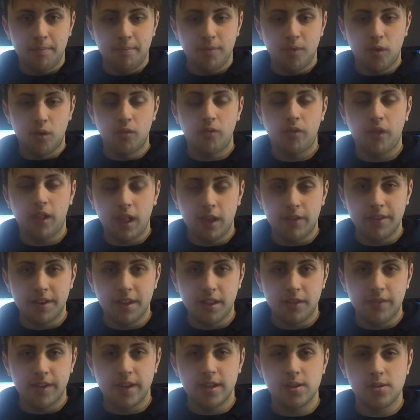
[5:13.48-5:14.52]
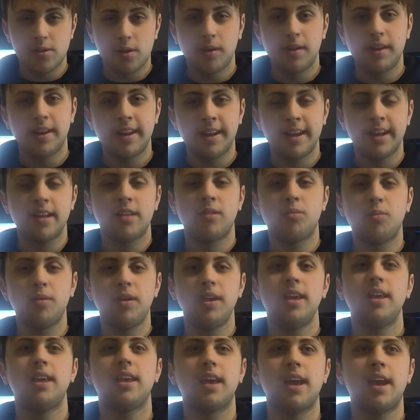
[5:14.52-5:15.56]
Hopefully I'll have another video out next
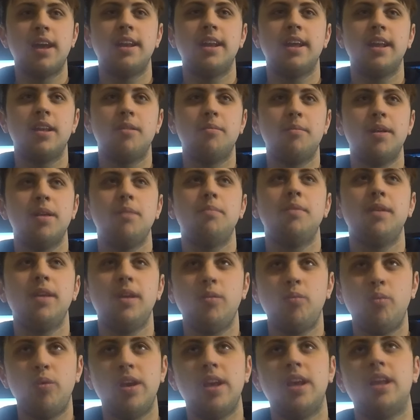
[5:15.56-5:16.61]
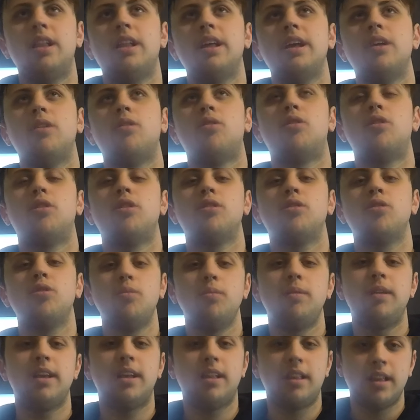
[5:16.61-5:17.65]
week, and then it might be weekly or 2
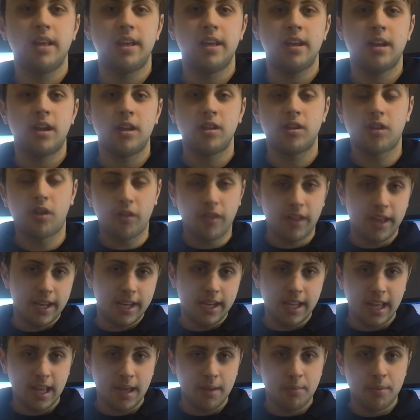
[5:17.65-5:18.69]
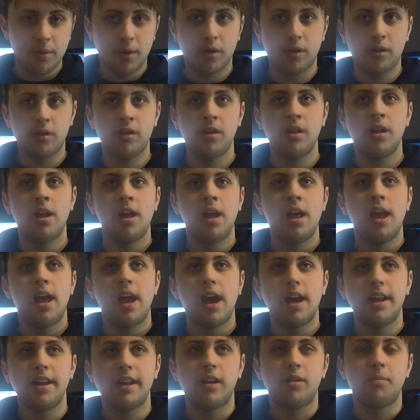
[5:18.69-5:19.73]
weekly until the end of April,
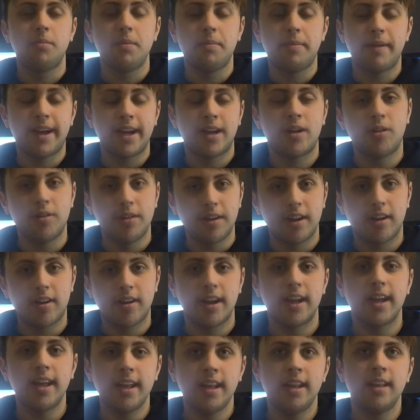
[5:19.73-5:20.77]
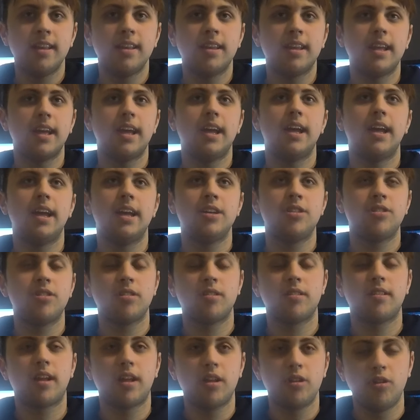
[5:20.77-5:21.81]
and then I'll be back on the grind. It's
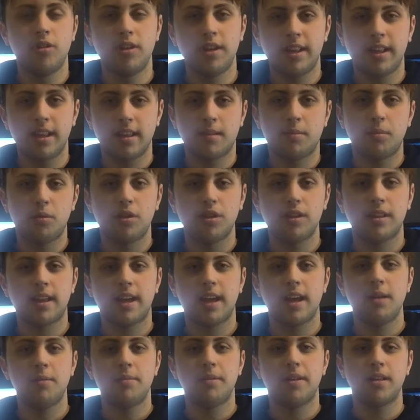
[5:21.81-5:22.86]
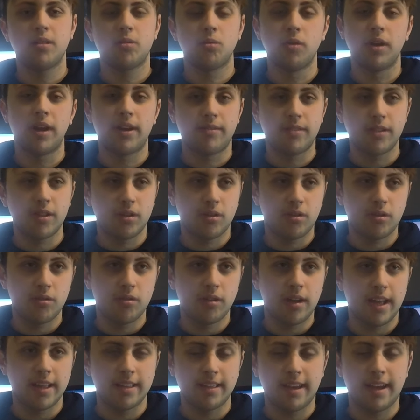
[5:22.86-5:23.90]
just a uni takes a lot of time and I don't have a lot
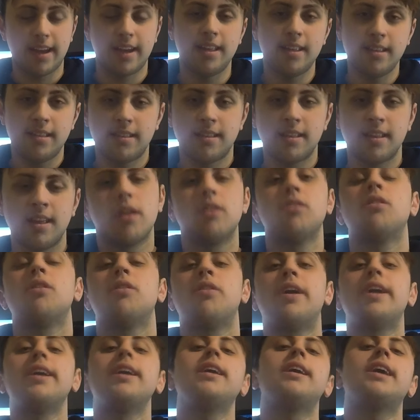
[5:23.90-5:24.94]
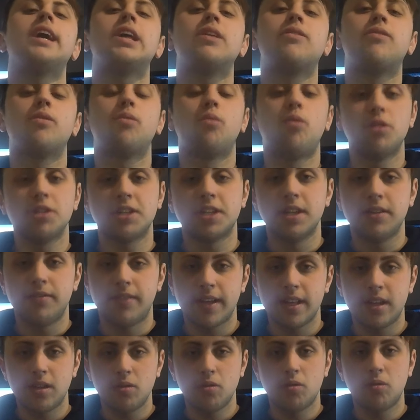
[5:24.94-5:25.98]
as it is. So thank you guys for watching the
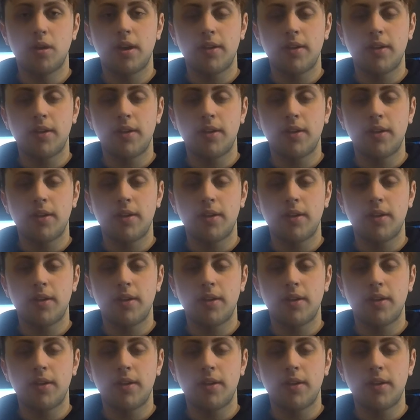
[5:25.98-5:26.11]
video.